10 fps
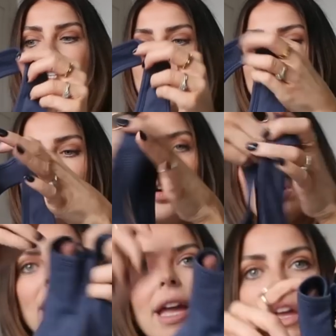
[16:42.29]
it's
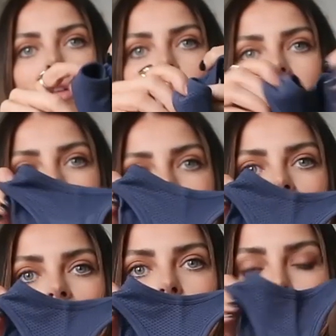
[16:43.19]
got a racer